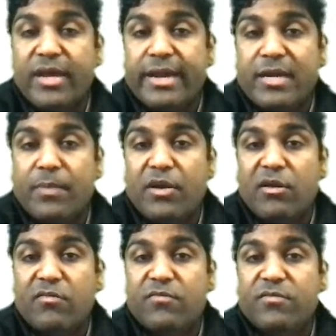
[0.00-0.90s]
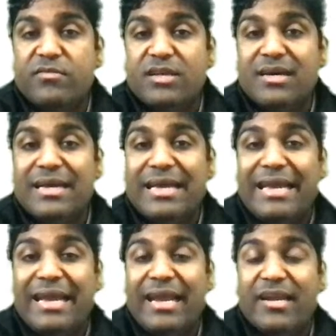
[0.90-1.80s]
enactment of the
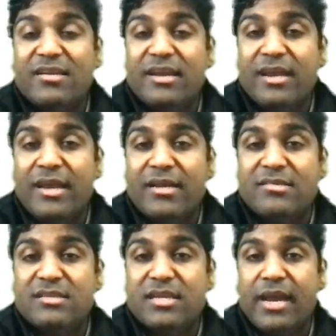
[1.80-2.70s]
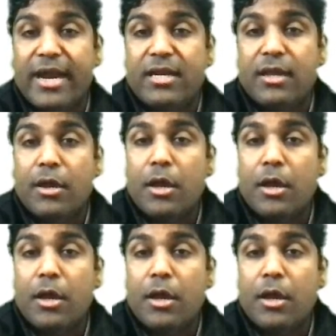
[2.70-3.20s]
Electricity Act.